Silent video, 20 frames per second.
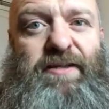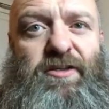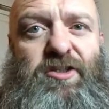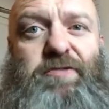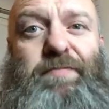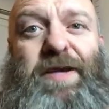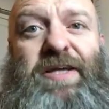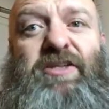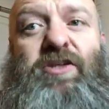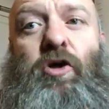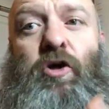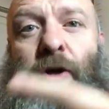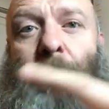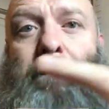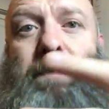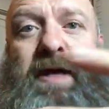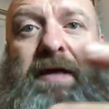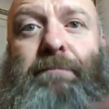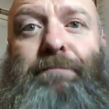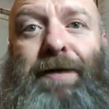especially on a
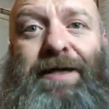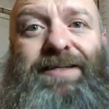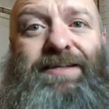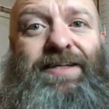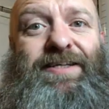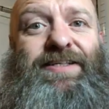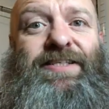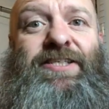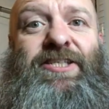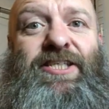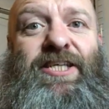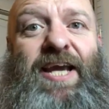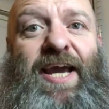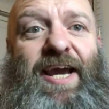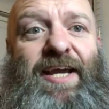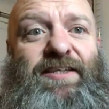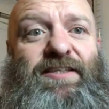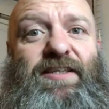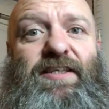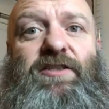big bike like the
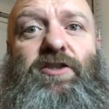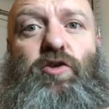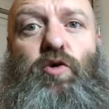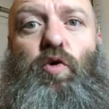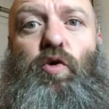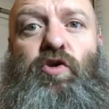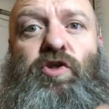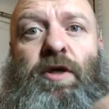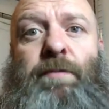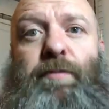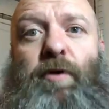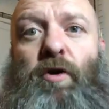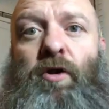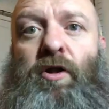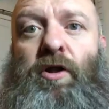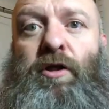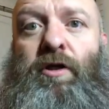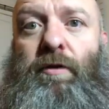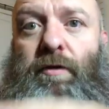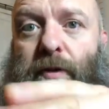GS that soaks up
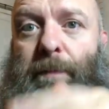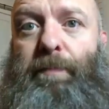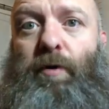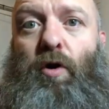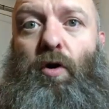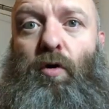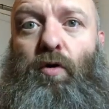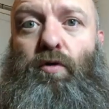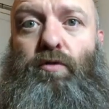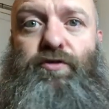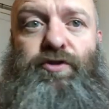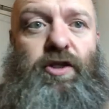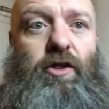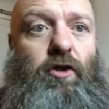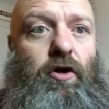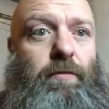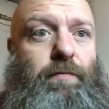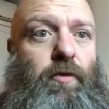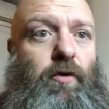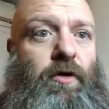all the potholes a
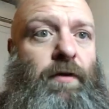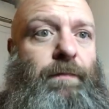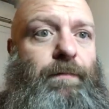lot more.